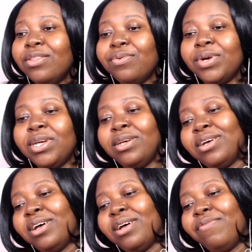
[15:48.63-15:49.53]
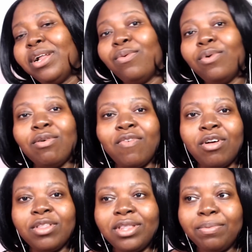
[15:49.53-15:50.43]
Either way, I feel like one of
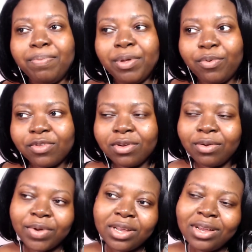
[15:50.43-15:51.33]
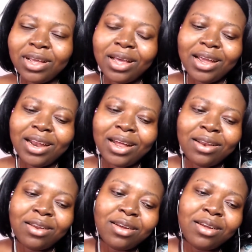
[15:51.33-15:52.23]
our people is gonna win. And
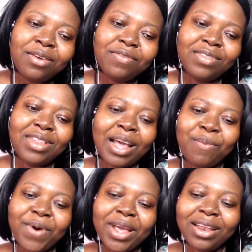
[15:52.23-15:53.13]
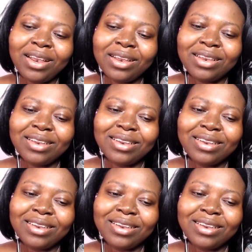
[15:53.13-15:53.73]
I love that when